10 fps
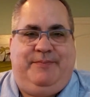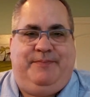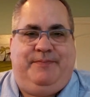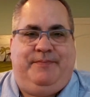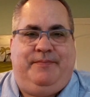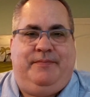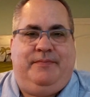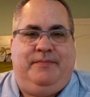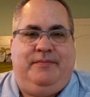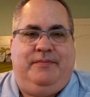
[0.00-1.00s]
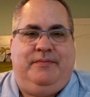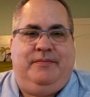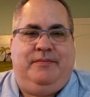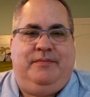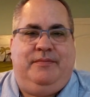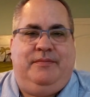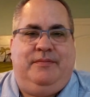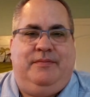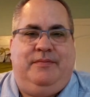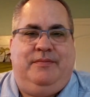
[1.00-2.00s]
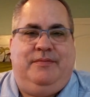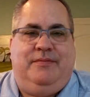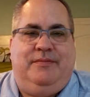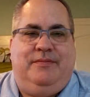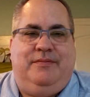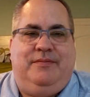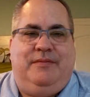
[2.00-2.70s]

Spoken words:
Nobody speaks.